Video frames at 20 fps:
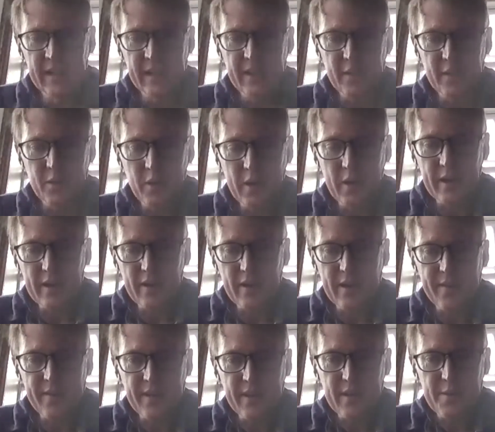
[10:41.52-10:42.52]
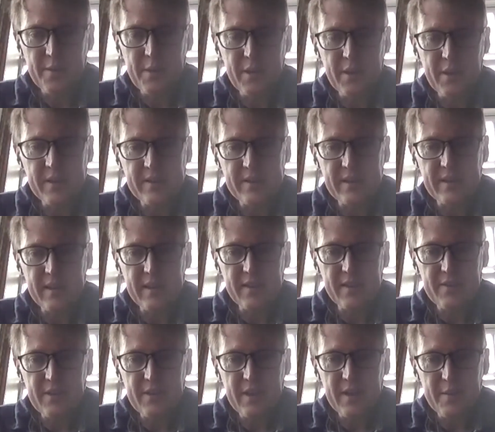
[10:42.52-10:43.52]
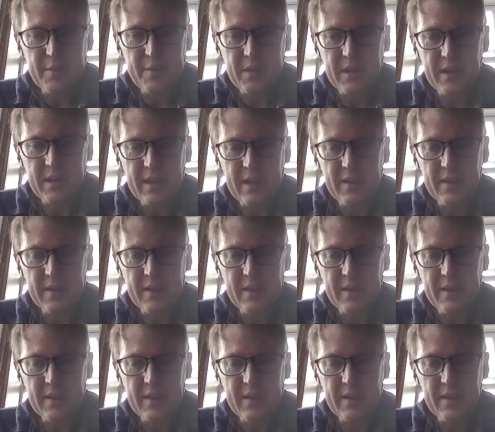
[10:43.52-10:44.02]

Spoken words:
quite a lot in the community and trying to bring